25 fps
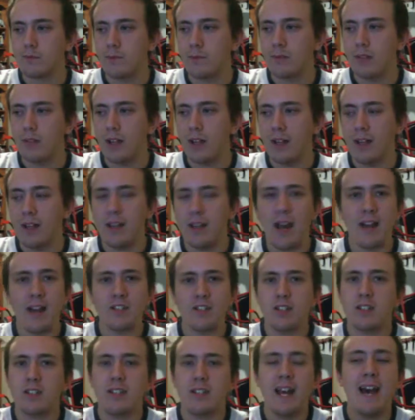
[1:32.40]
And not
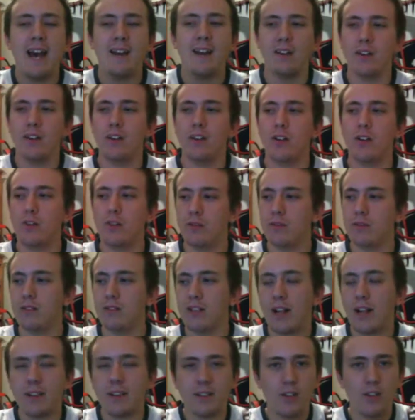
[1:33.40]
just that,
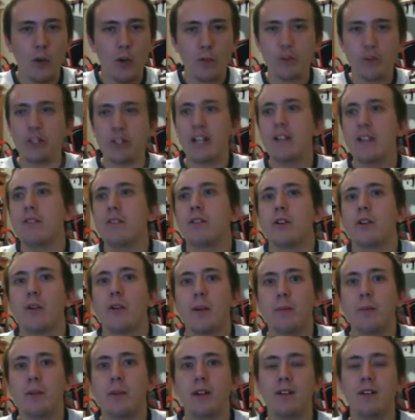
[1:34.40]
not to overshadow the
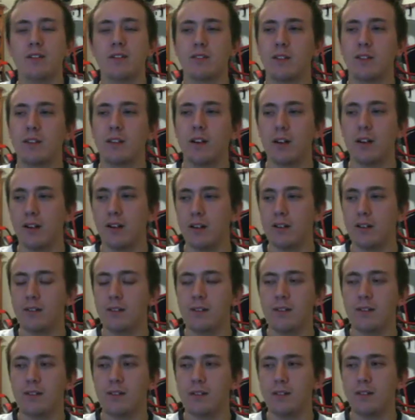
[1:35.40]
great players on,
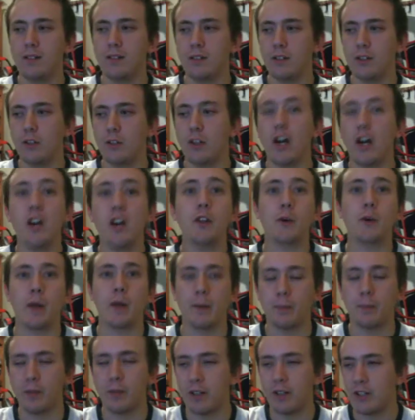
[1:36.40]
the other
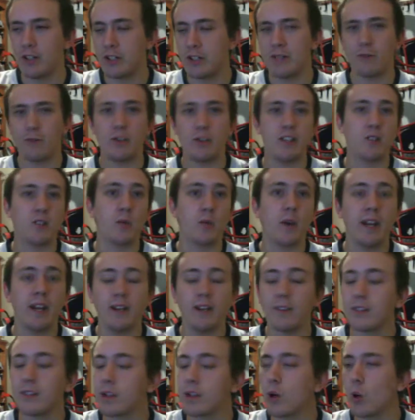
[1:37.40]
great players. You have Reggie Wayne
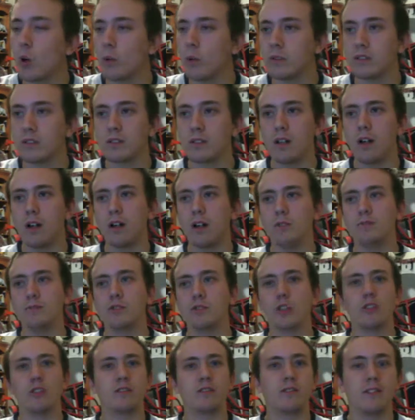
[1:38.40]
on the Colts,
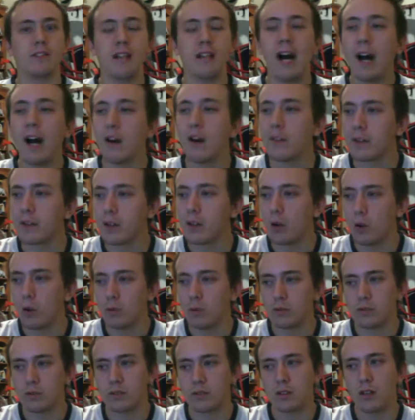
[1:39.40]
Joseph Addai on the
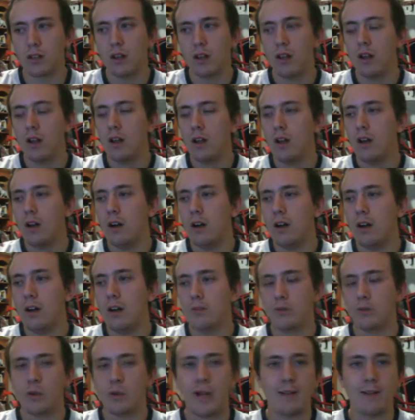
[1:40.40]
Colts,
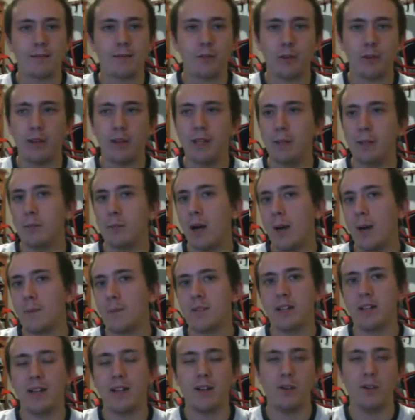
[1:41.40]
Dwight Freeney, Bob
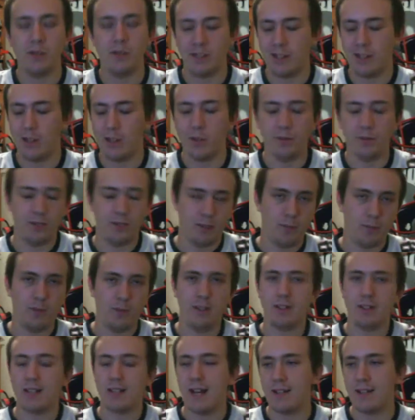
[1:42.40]
Sanders. I know some of
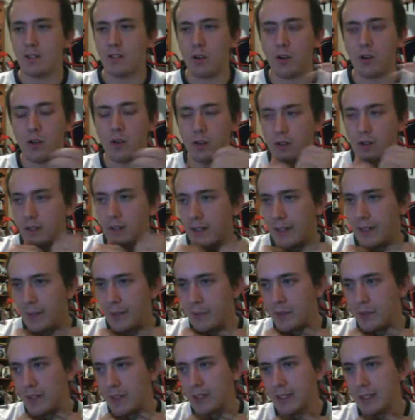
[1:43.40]
these guys are hurt and
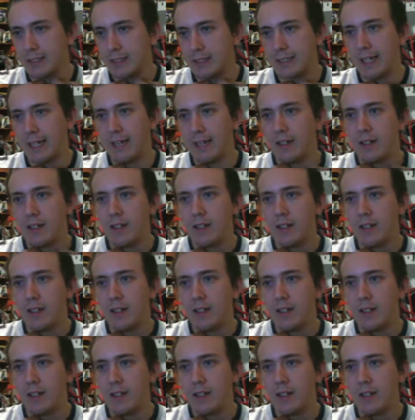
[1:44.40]
everything like that.